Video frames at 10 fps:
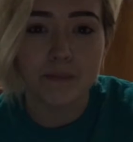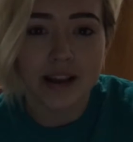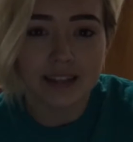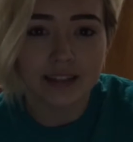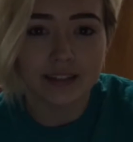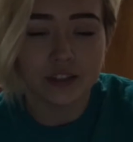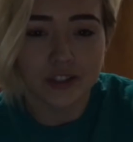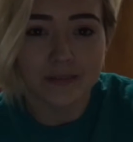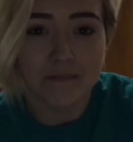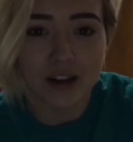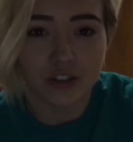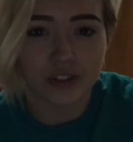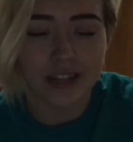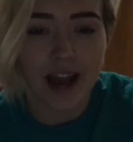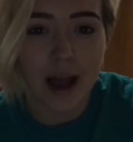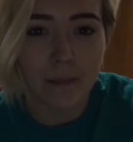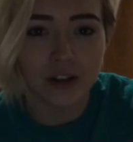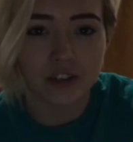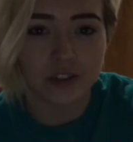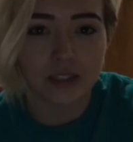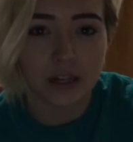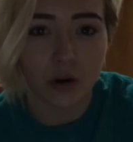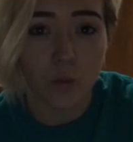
basically just measures how much a star